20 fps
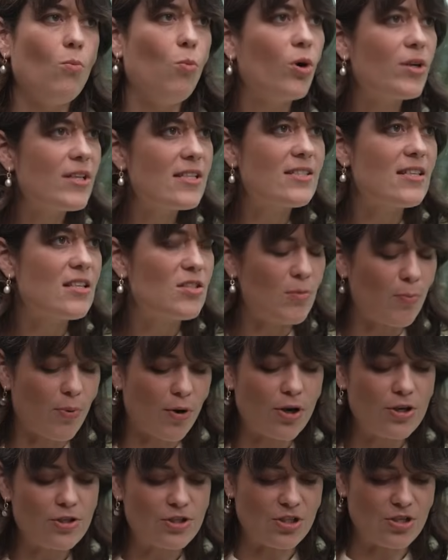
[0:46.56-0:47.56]
what is this
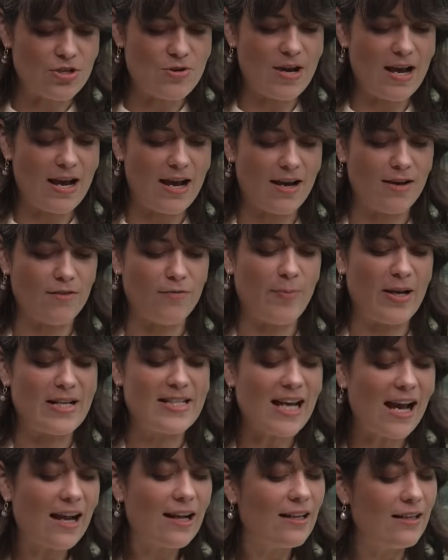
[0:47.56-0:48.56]
approach that you have by
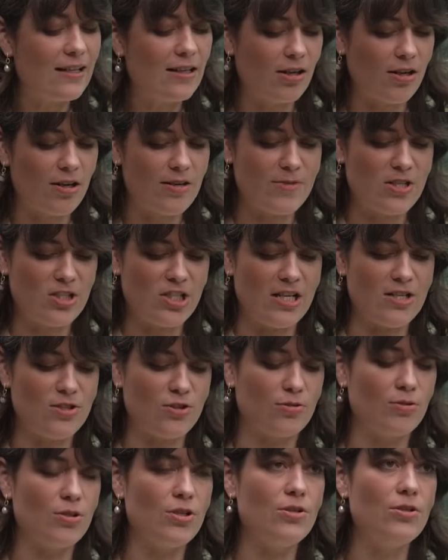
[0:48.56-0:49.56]
tackling climate
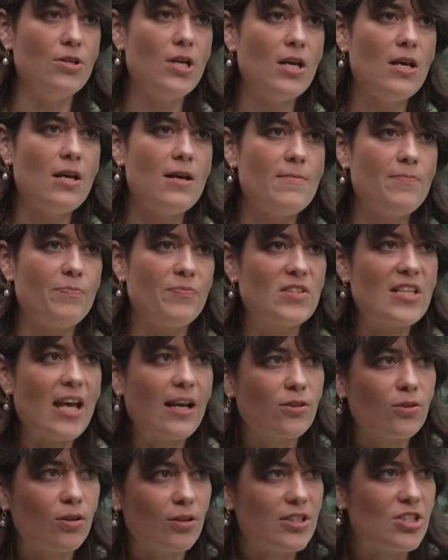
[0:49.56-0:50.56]
change through
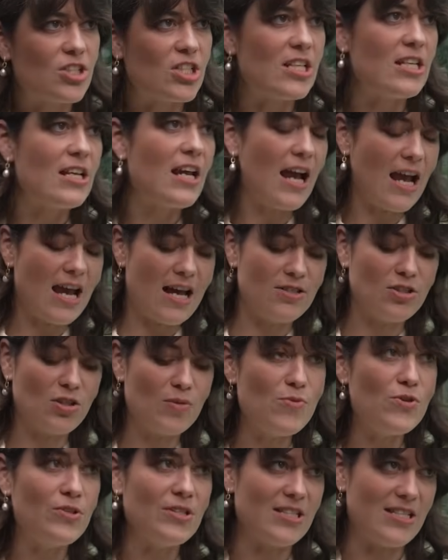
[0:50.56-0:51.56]
technology and
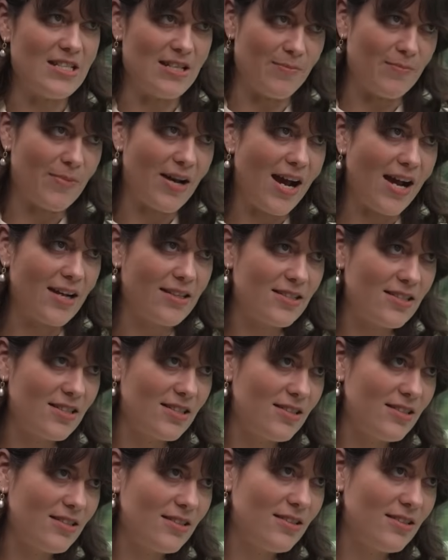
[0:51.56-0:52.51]
community impact?